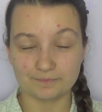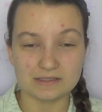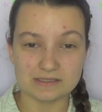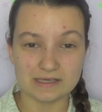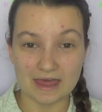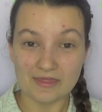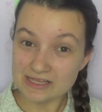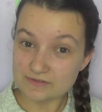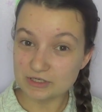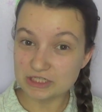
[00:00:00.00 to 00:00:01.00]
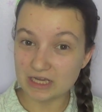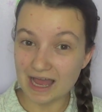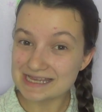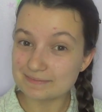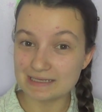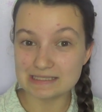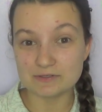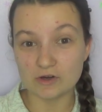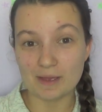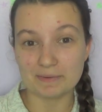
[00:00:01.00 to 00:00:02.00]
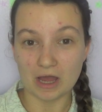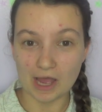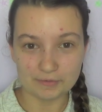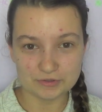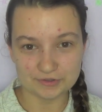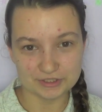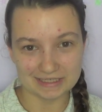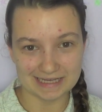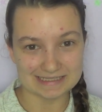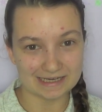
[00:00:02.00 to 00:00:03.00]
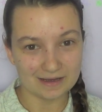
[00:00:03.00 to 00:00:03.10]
So yeah, thanks for watching, guys. Please subscribe, and I will talk to you later.